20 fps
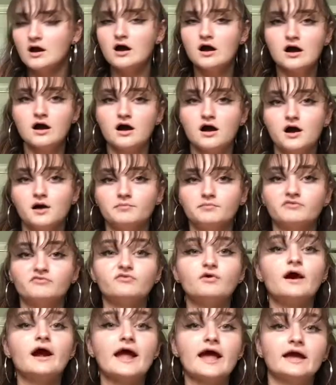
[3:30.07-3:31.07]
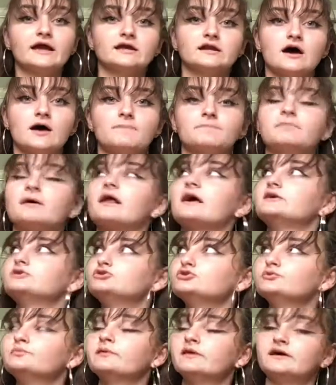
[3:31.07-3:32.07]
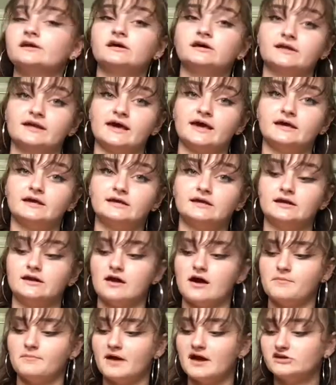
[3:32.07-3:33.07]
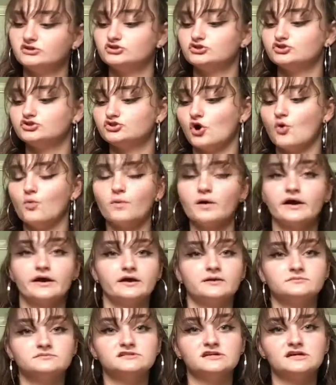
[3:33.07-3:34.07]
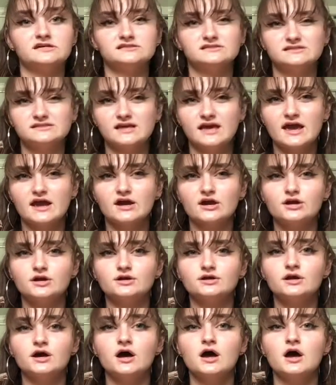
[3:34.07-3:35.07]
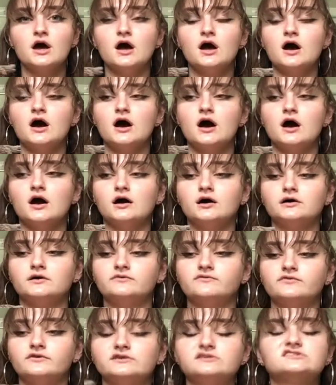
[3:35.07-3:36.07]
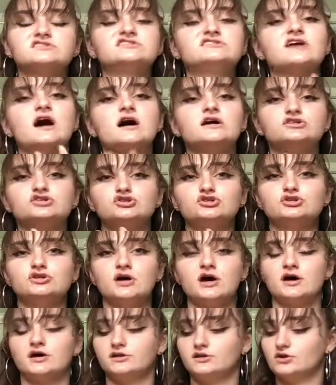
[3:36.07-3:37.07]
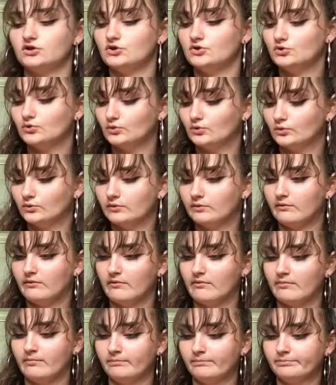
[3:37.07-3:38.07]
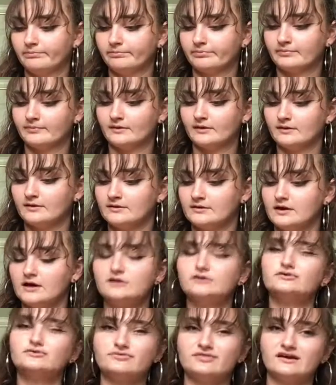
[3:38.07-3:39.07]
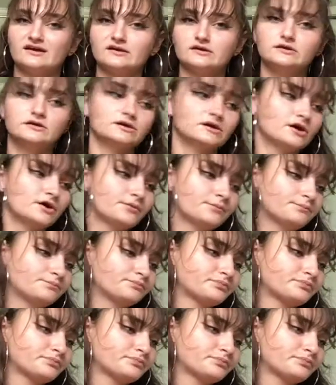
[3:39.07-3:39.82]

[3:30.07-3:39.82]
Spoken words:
I hang it up. But I do plan on hanging it up. I just don't want him to get scared of such a new thing, you know?